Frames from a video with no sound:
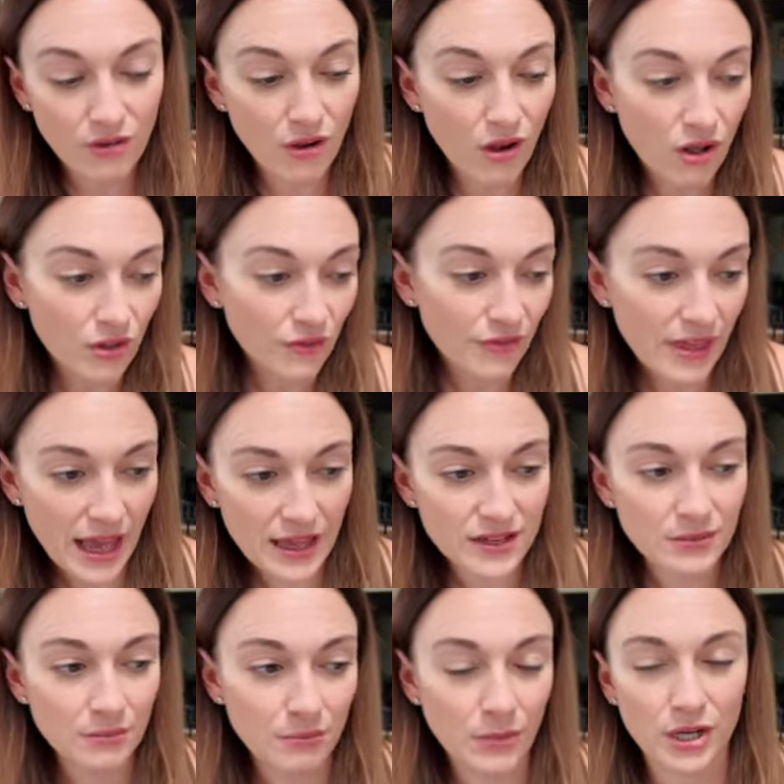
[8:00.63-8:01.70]
all of
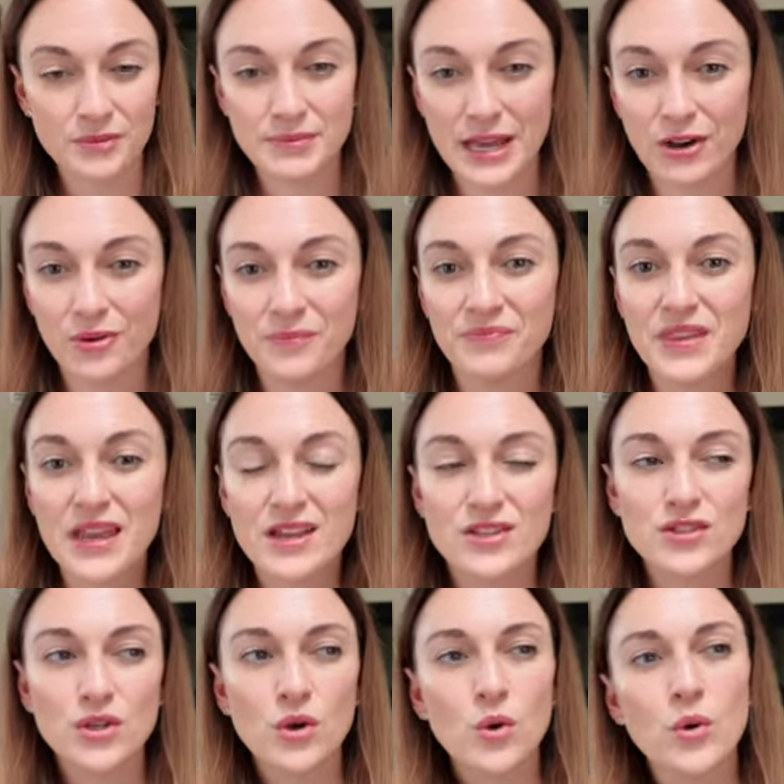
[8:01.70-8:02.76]
that marked out.
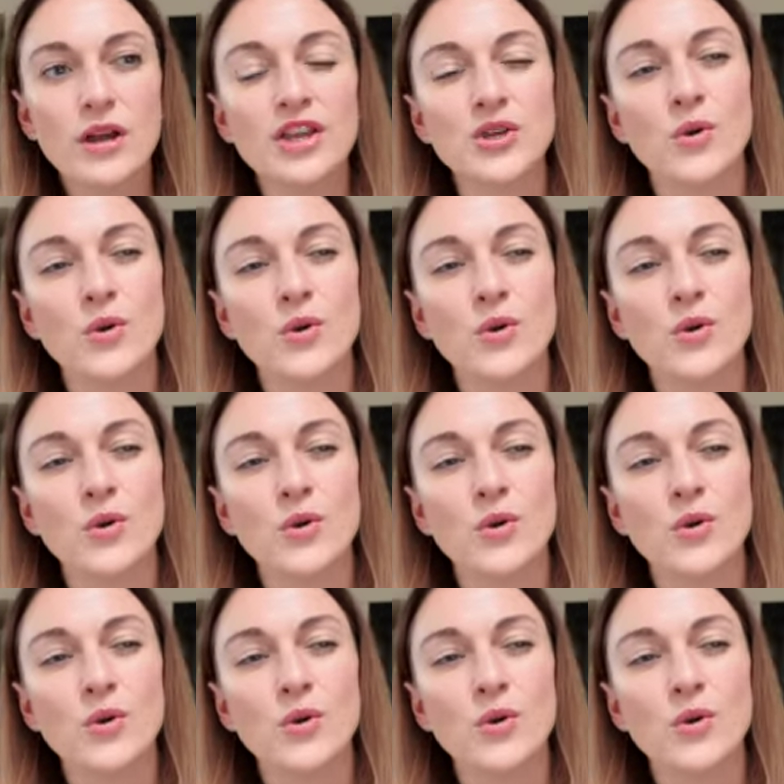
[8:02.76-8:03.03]
So you